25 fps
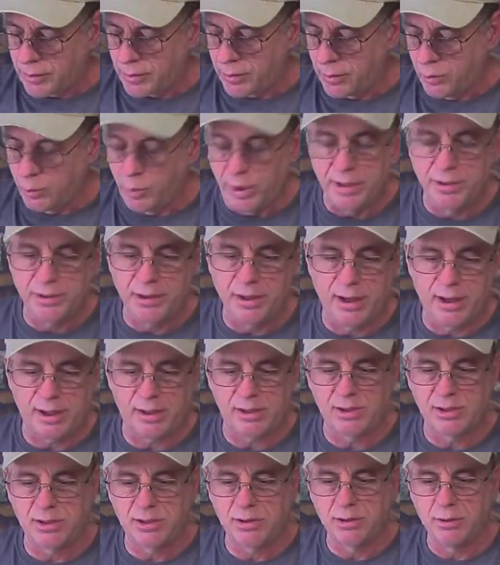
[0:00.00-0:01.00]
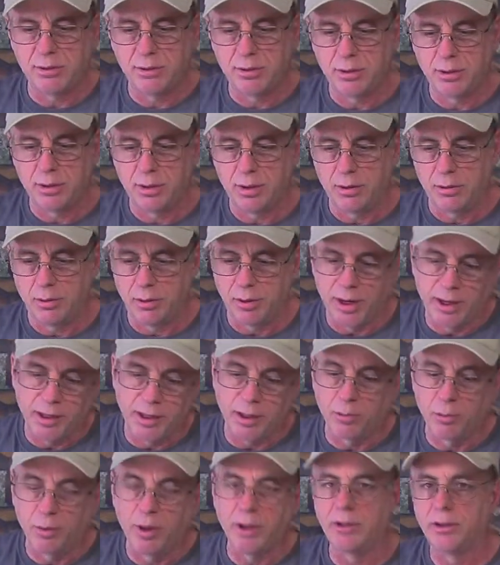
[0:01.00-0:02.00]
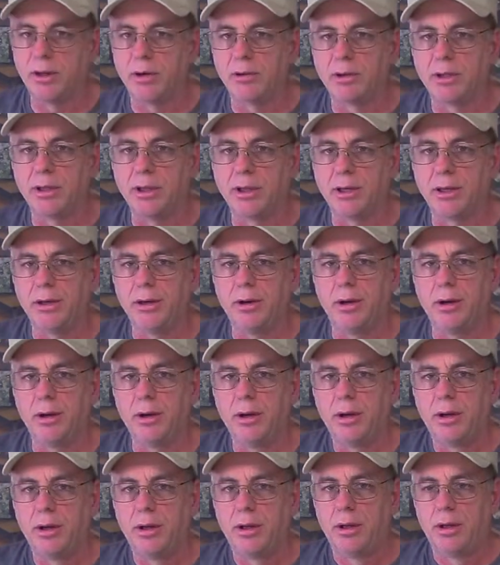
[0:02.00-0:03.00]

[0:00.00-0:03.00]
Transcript: Windex or any window cleaner